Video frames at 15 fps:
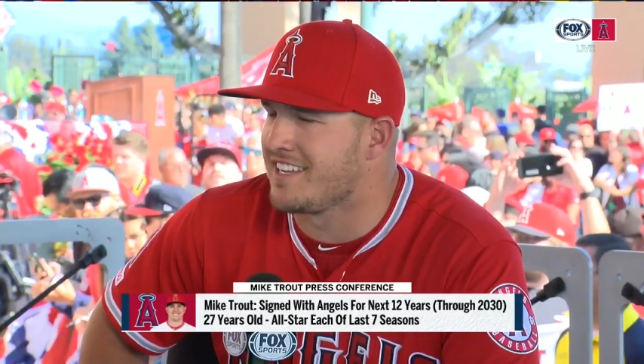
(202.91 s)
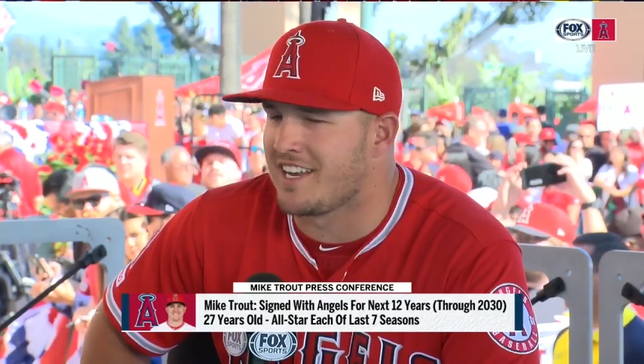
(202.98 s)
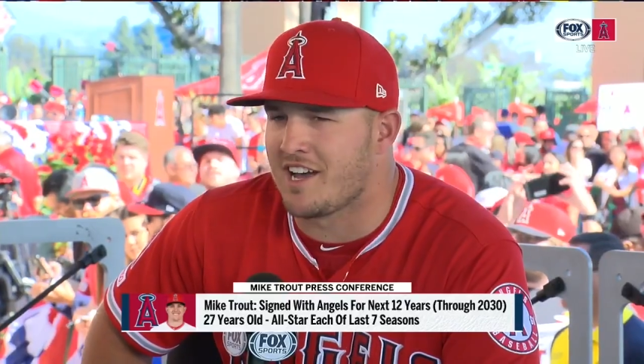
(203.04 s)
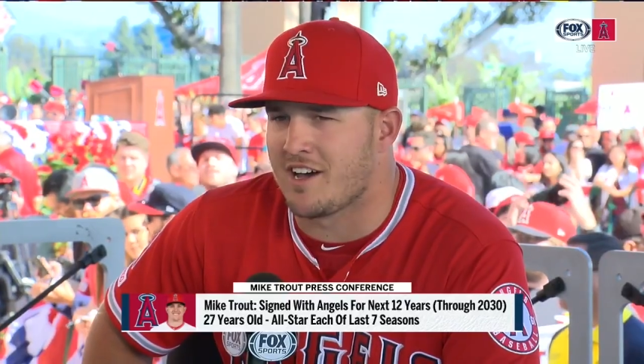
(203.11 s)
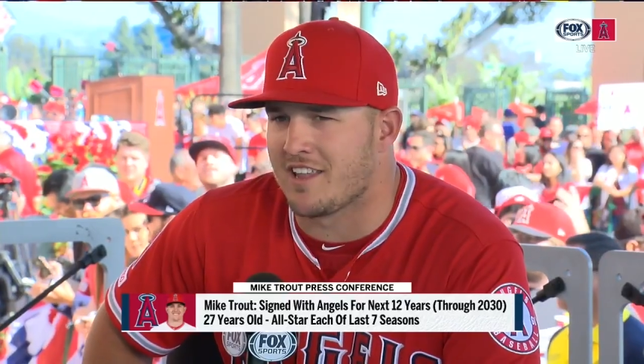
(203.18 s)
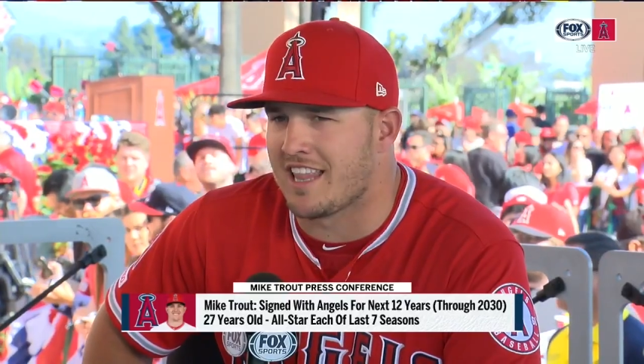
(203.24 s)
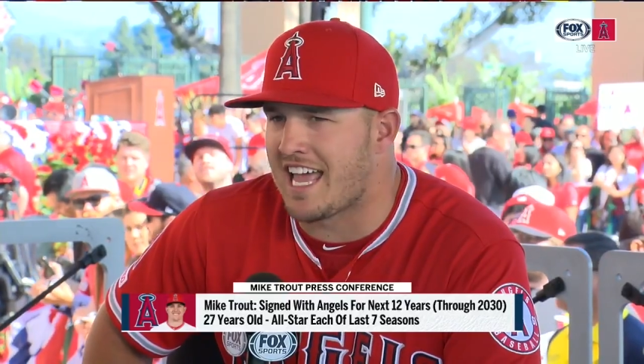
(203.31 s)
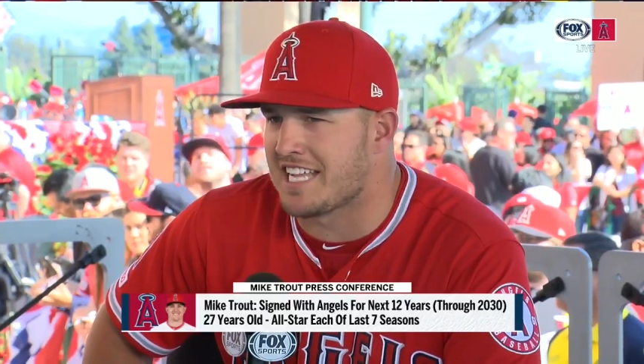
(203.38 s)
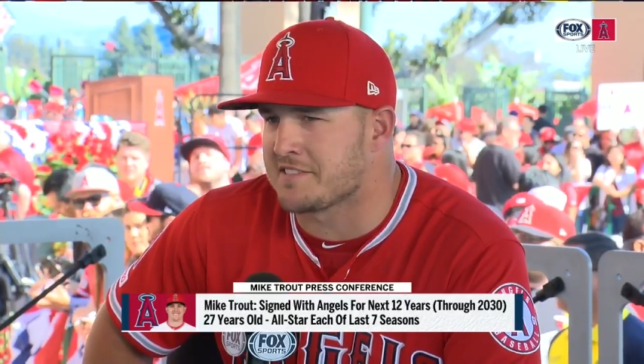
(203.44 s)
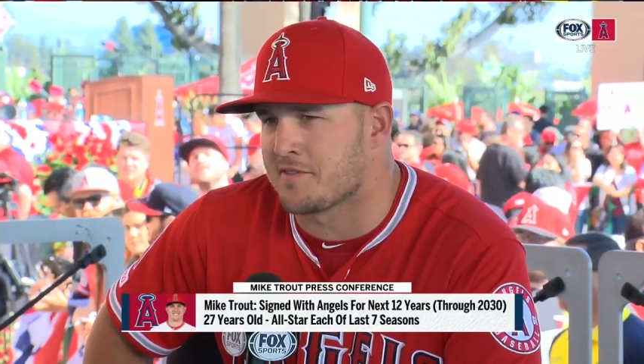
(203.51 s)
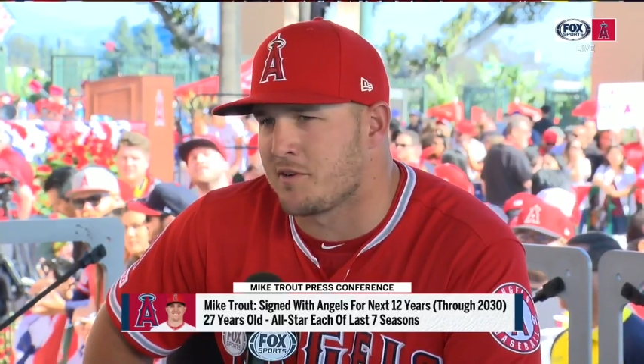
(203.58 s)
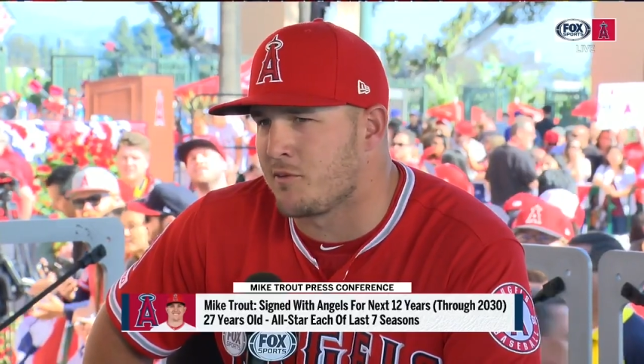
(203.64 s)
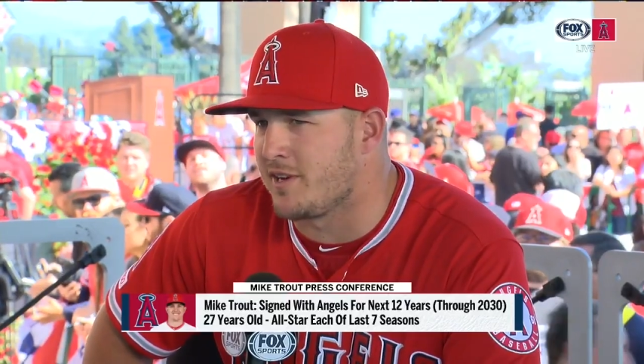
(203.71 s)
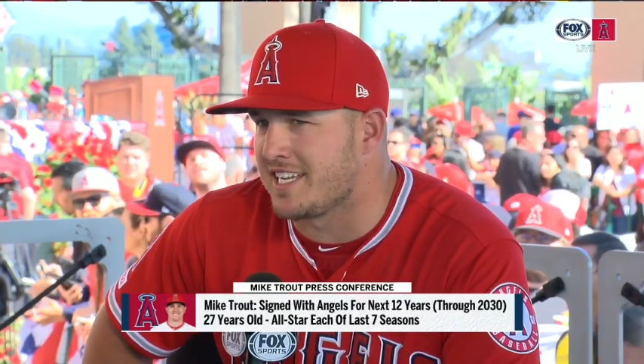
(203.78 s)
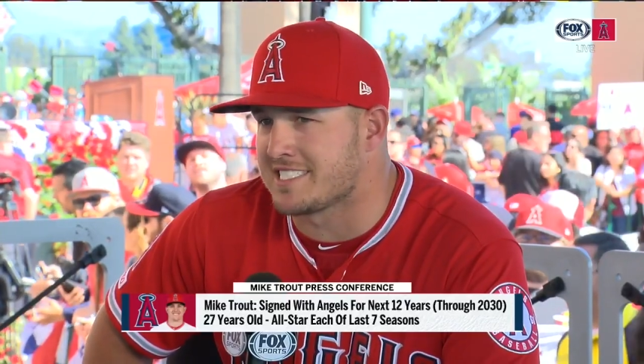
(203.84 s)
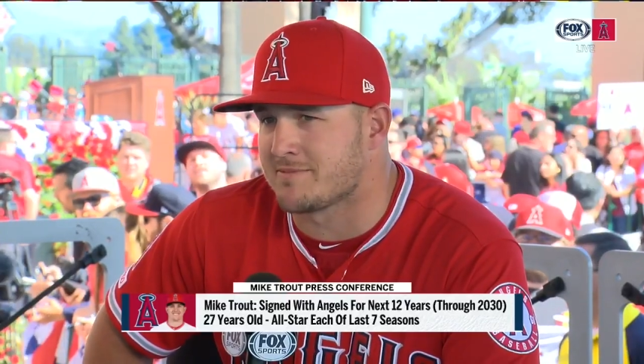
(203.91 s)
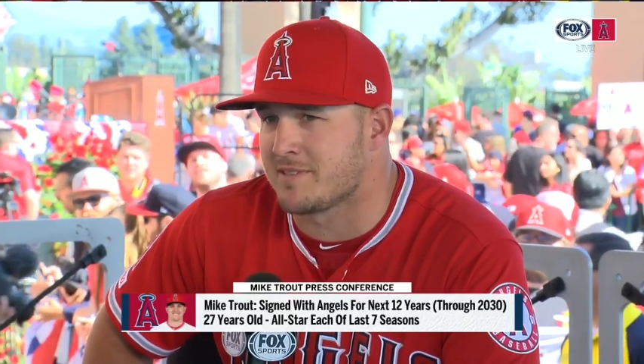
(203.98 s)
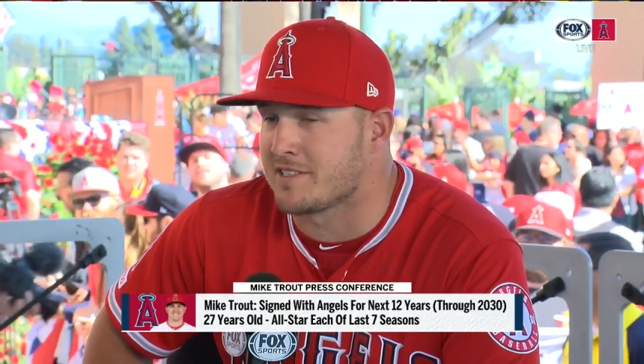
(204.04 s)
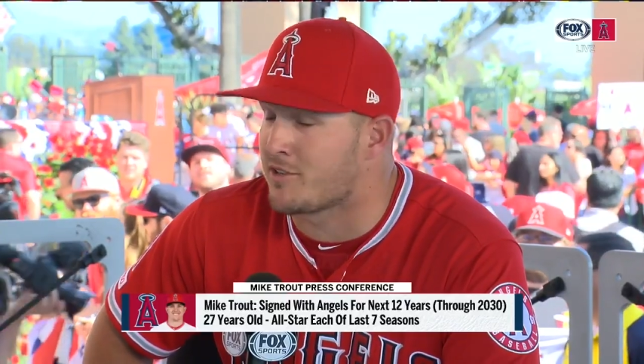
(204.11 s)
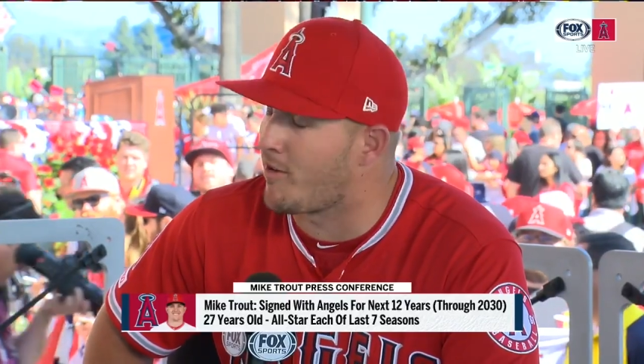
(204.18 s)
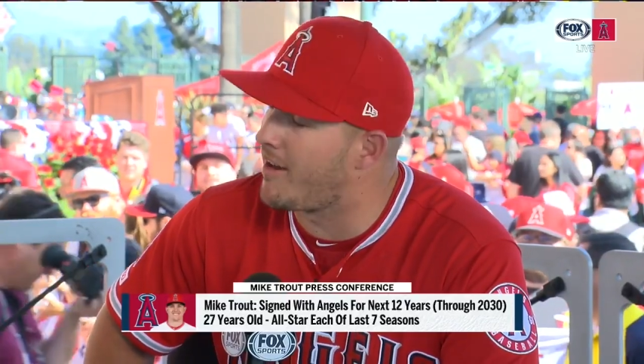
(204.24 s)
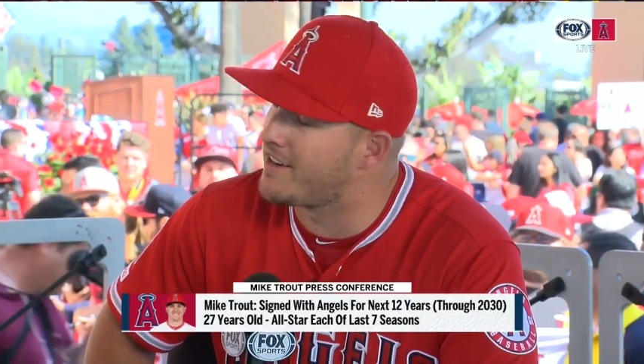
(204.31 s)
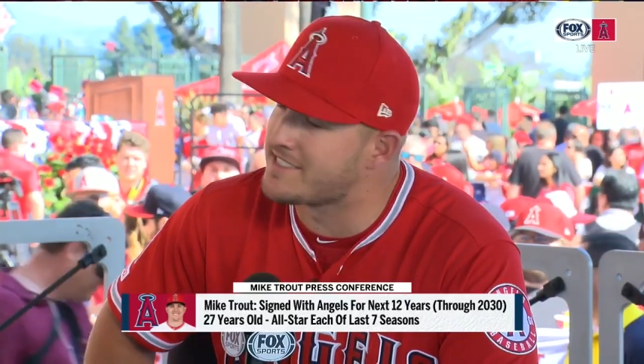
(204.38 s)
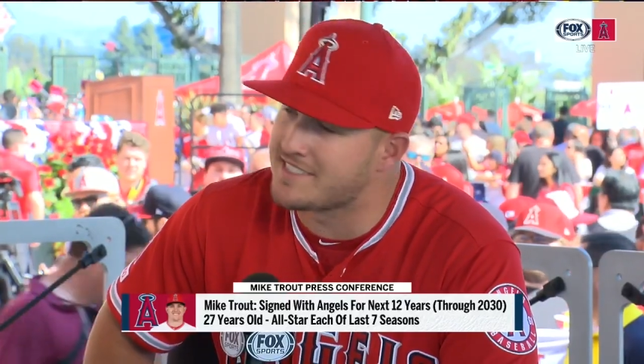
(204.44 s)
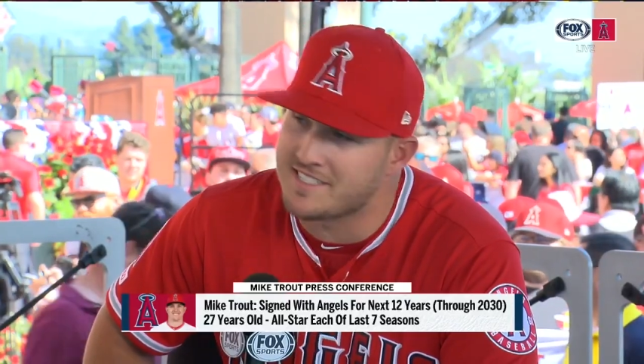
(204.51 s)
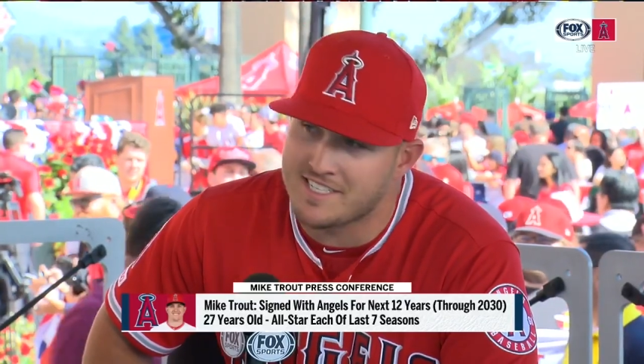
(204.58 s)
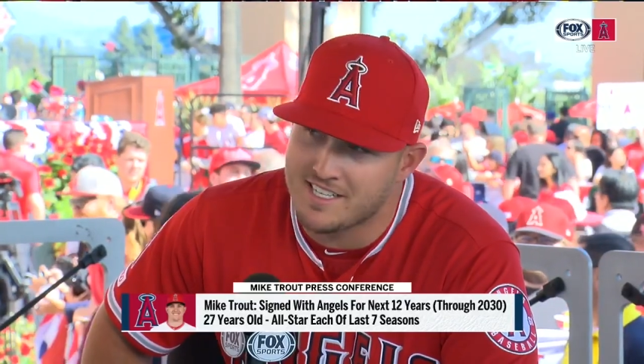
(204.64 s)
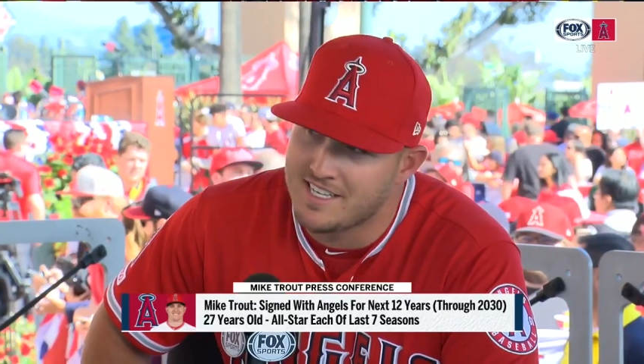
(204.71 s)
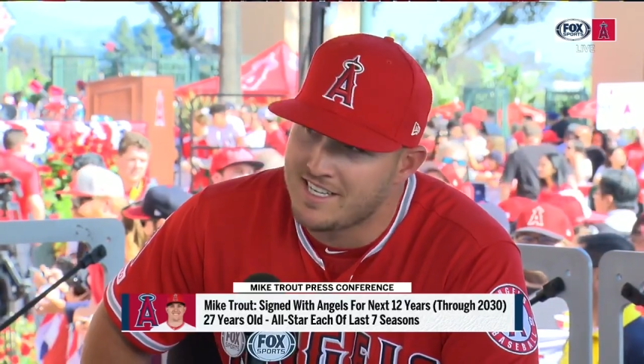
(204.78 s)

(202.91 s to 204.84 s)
You know, the last few weeks have been crazy.